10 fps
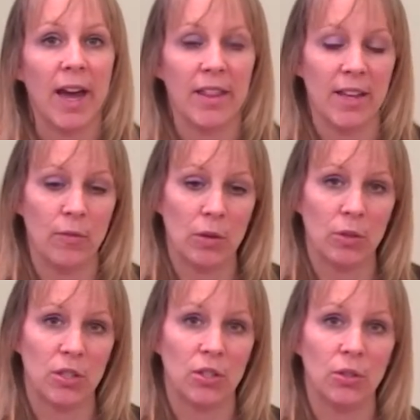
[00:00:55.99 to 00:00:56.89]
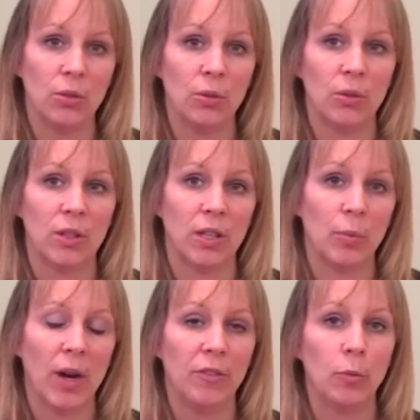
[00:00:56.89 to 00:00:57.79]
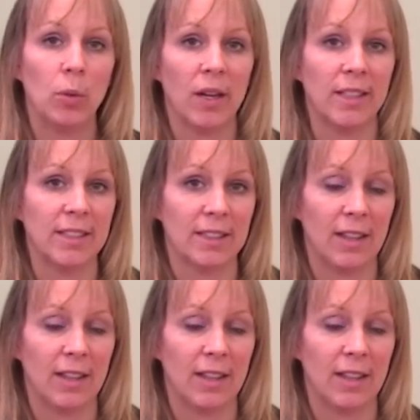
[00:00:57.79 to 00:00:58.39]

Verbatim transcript: And then we would do the private Pilates